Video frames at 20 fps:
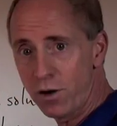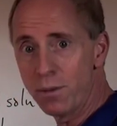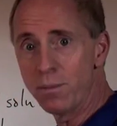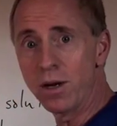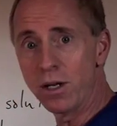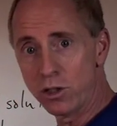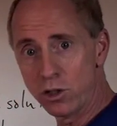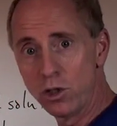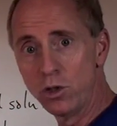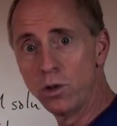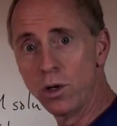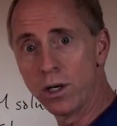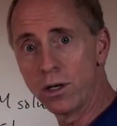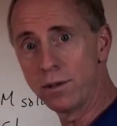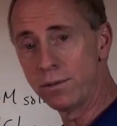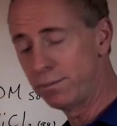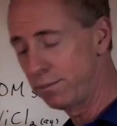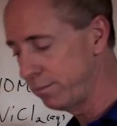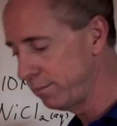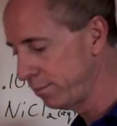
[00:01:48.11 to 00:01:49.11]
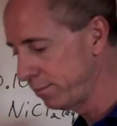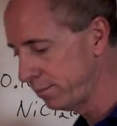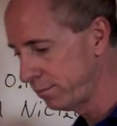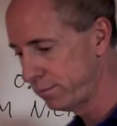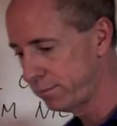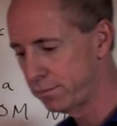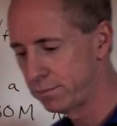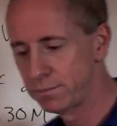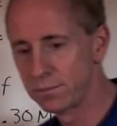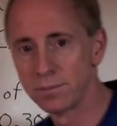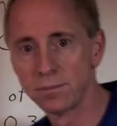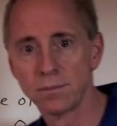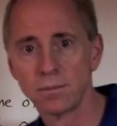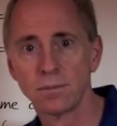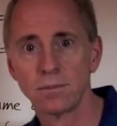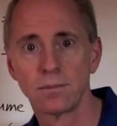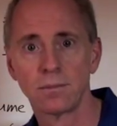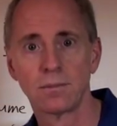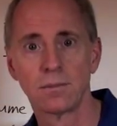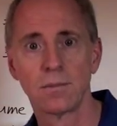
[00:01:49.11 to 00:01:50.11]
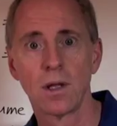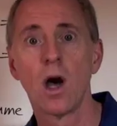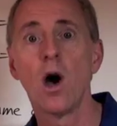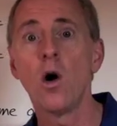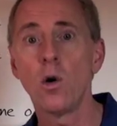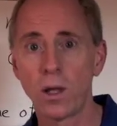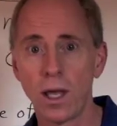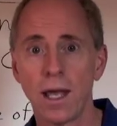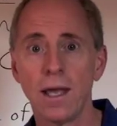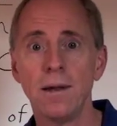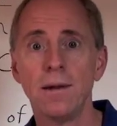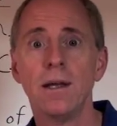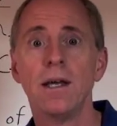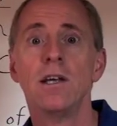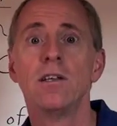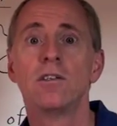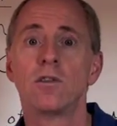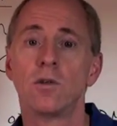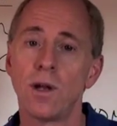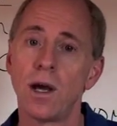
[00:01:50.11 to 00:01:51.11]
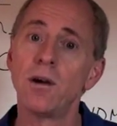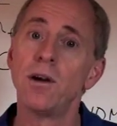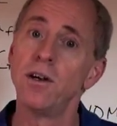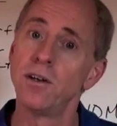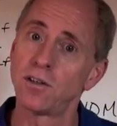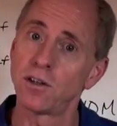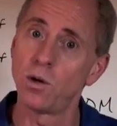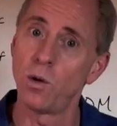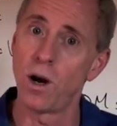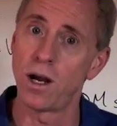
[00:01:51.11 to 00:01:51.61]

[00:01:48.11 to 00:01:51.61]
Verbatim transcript: from a 200. Okay, so now here's a